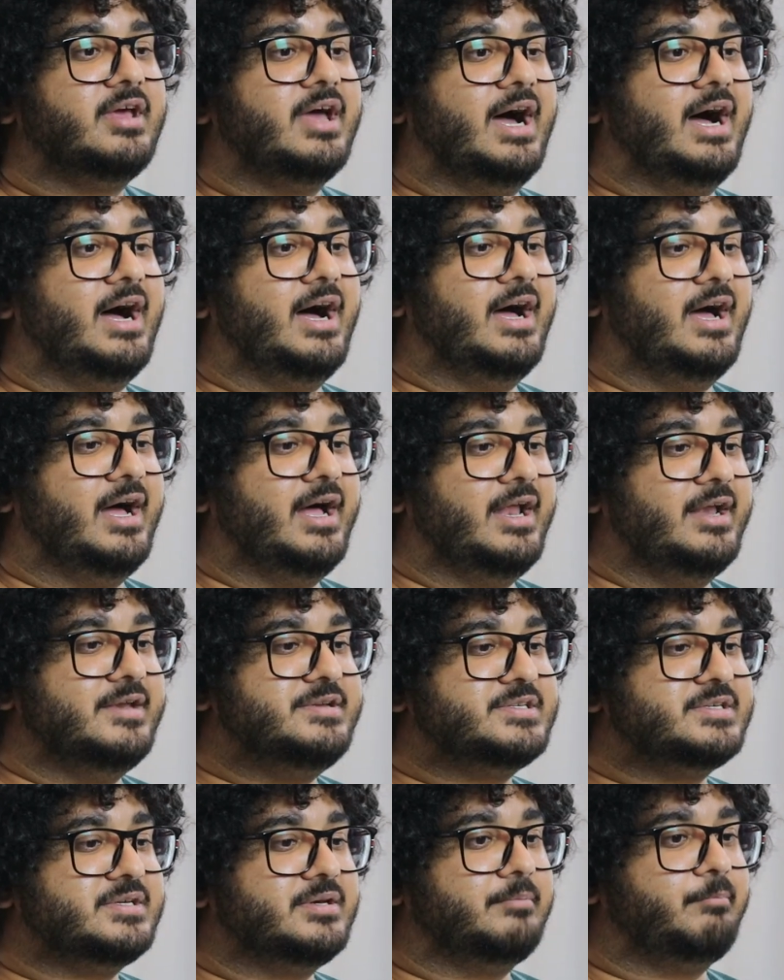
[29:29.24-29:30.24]

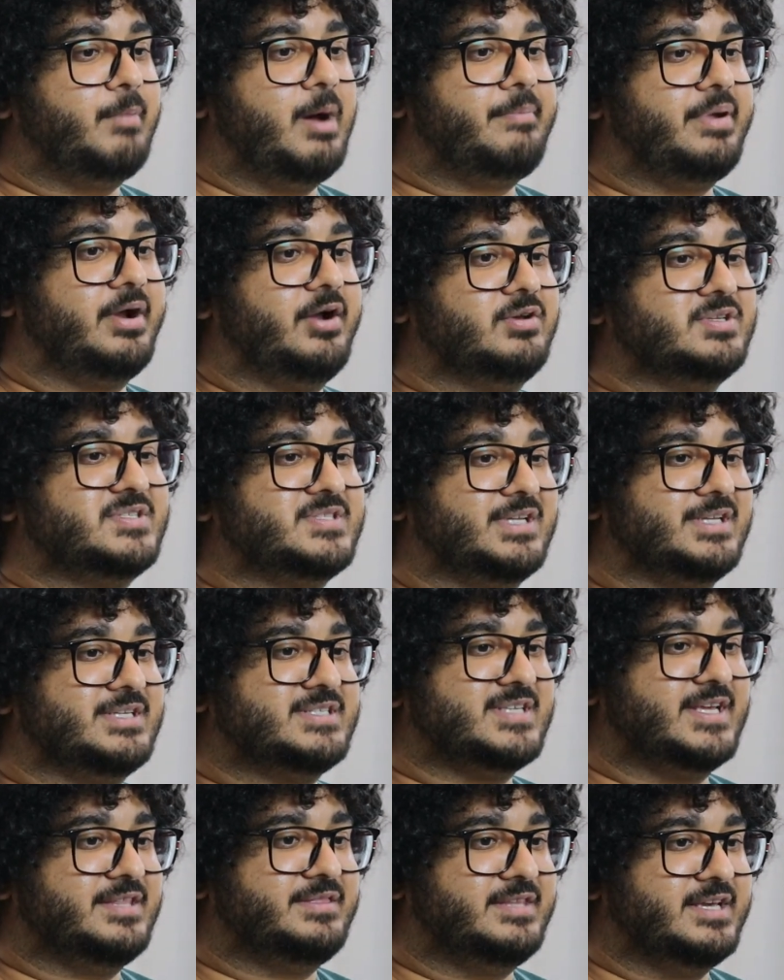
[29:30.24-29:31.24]
And my parents then
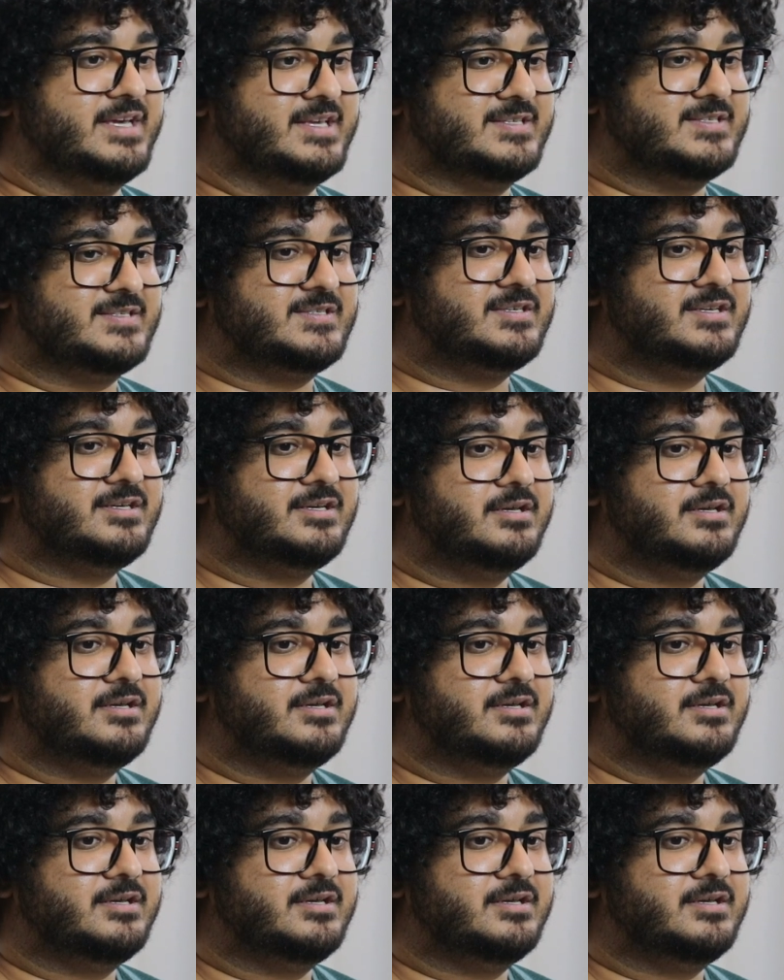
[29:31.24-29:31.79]
said this.